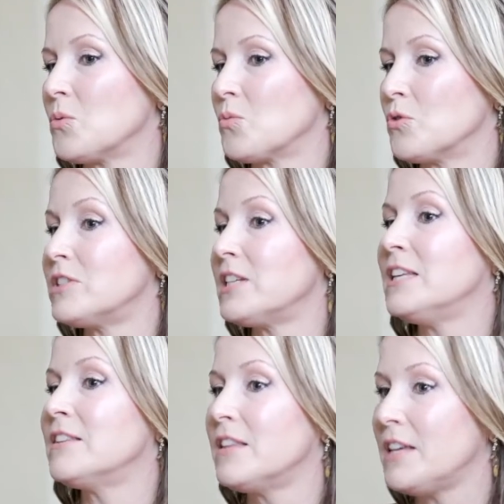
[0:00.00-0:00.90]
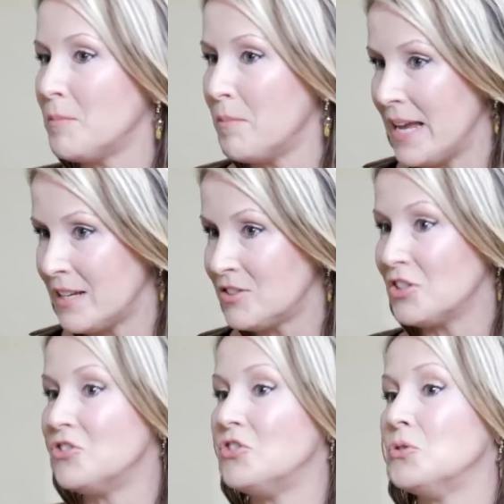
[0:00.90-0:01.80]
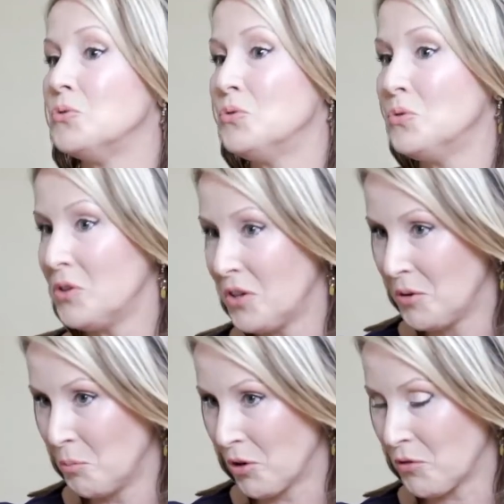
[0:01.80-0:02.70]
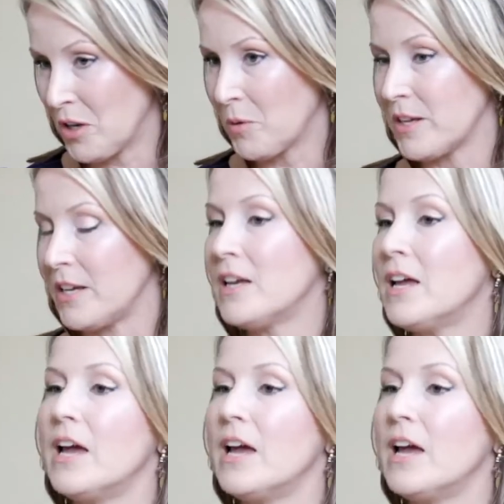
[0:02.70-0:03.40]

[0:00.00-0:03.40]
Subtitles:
routinely made to do more frequently.